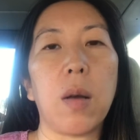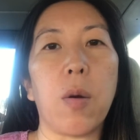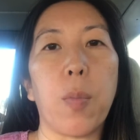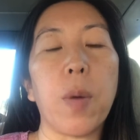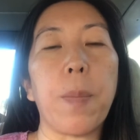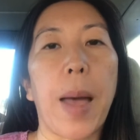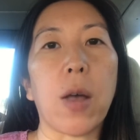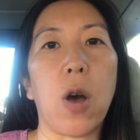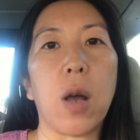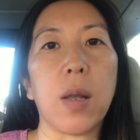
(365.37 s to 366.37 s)
or put
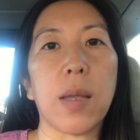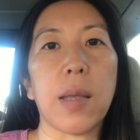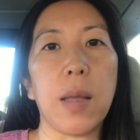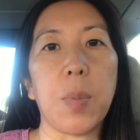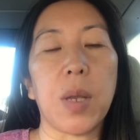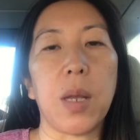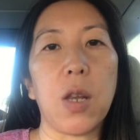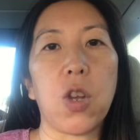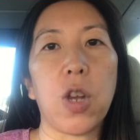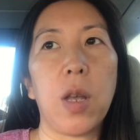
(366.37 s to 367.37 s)
back on a slip
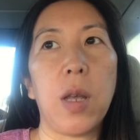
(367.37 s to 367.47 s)
stitch.